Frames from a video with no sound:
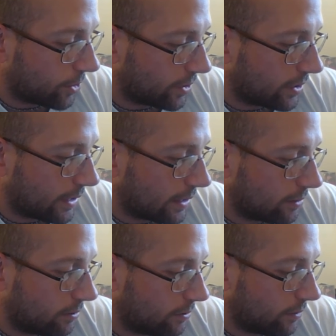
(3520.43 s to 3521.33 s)
sons,
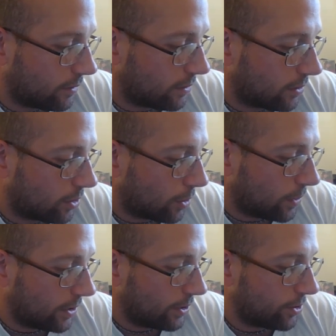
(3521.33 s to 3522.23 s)
and a
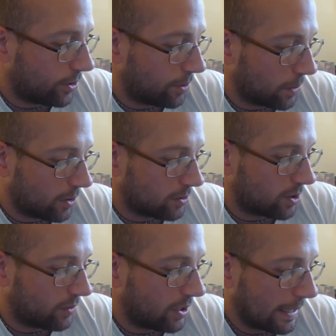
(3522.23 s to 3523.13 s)
couple of their sons belonged
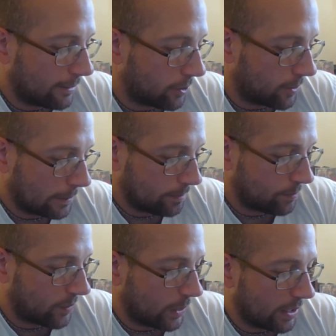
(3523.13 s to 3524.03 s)
to this council.
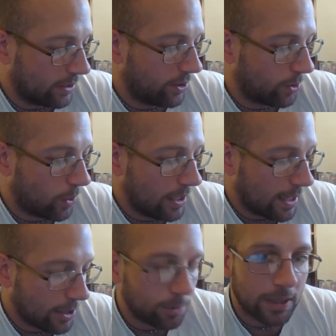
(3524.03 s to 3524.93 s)
Okay, so it was quite a
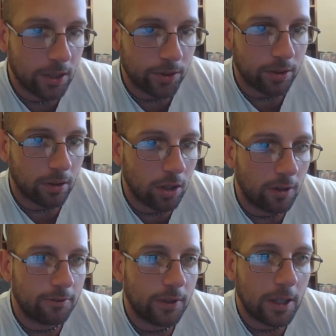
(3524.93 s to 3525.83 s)
high-up council. A lot
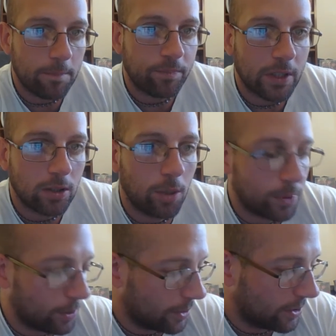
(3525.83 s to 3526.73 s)
of
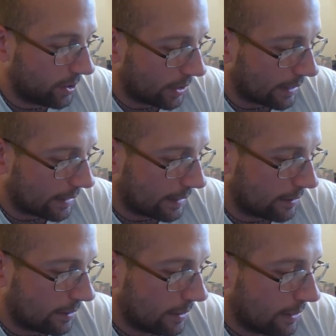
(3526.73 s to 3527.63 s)
blue bloods
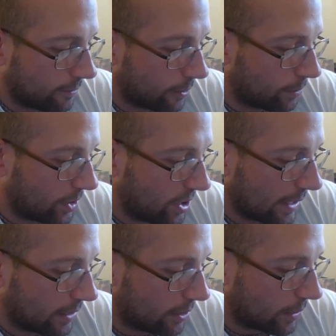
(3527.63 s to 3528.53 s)
from the
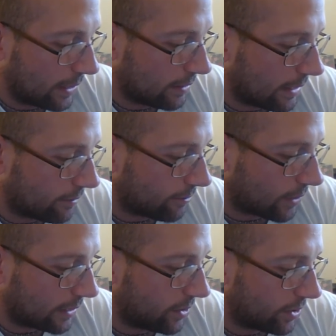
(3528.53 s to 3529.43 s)
Czech as well,
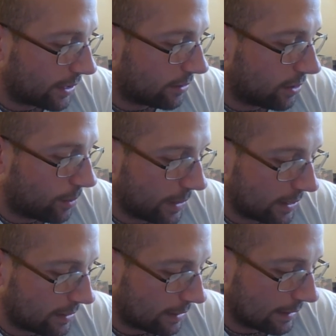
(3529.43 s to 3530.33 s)
France, and
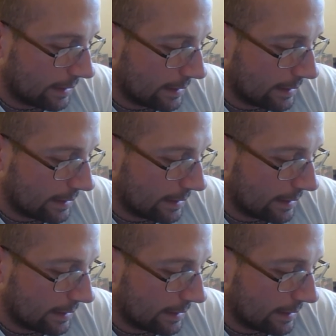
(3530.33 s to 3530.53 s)
nobility.